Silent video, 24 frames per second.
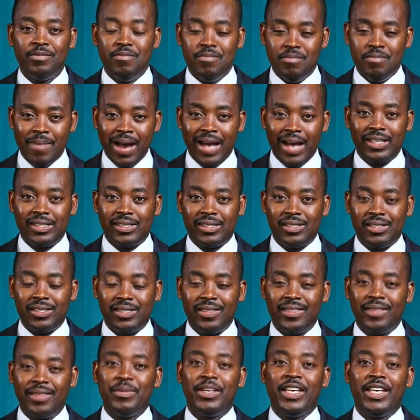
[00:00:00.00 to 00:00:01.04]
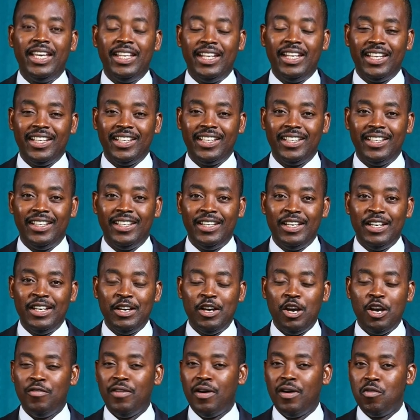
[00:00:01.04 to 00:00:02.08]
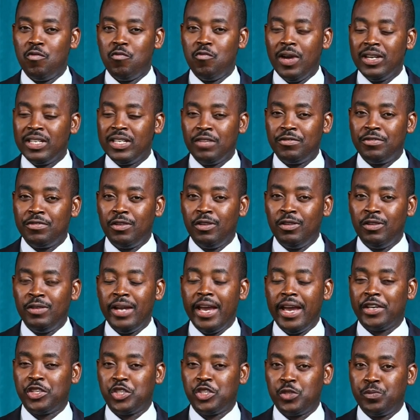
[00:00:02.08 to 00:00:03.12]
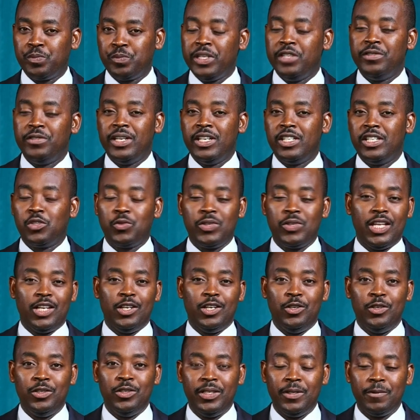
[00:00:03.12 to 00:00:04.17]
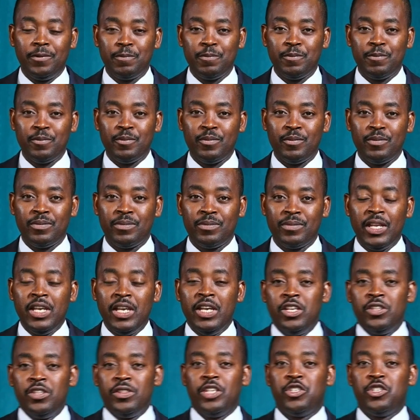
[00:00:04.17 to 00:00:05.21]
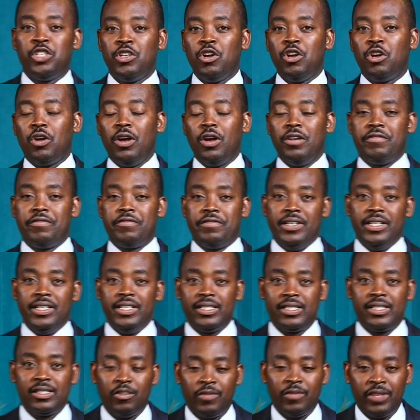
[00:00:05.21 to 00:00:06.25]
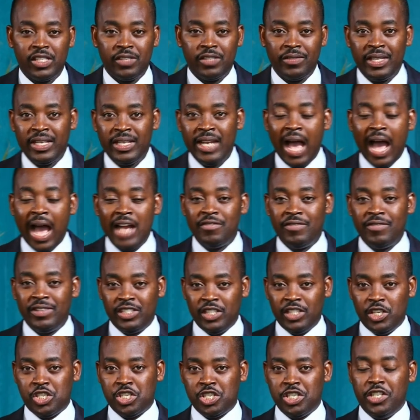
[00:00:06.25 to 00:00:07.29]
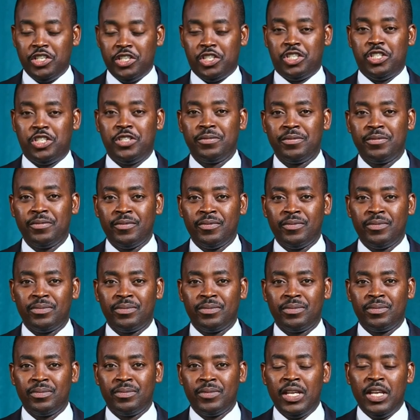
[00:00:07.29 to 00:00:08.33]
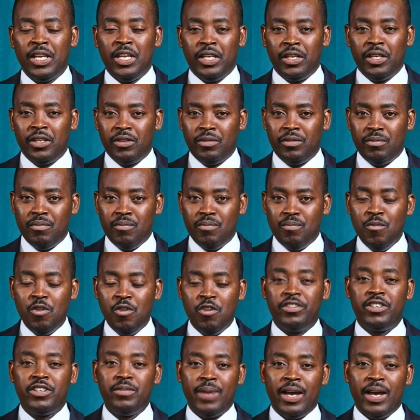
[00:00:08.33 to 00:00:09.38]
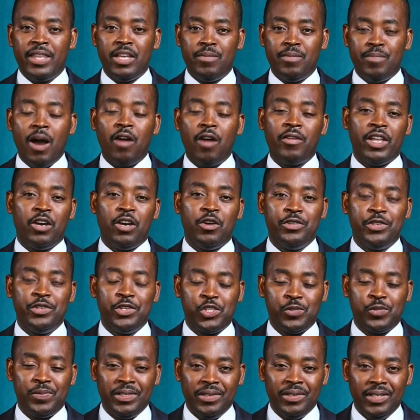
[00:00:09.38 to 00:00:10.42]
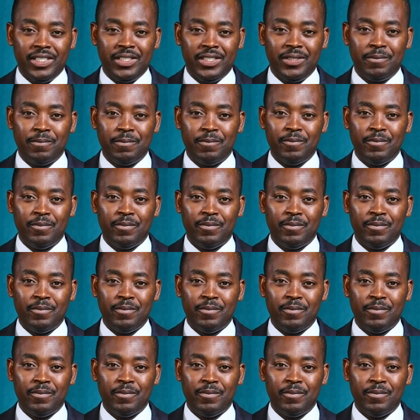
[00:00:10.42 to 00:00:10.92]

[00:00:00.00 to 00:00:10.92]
marks the beginning of a wonderful experience with the Lord. The General Conference of the Seventh Day Adventist Church, moved by the power of the Holy Spirit,